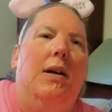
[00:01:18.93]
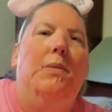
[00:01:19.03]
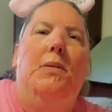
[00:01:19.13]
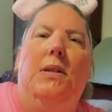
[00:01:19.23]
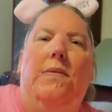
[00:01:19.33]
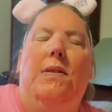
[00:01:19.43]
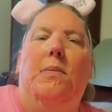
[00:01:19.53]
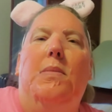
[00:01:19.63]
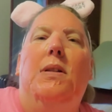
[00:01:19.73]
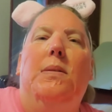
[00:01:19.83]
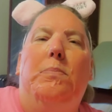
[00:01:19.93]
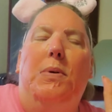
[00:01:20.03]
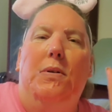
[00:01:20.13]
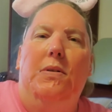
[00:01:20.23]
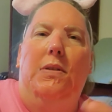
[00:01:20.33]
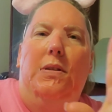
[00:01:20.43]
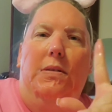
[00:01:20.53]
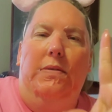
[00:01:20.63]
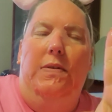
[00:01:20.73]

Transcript: I will leave them both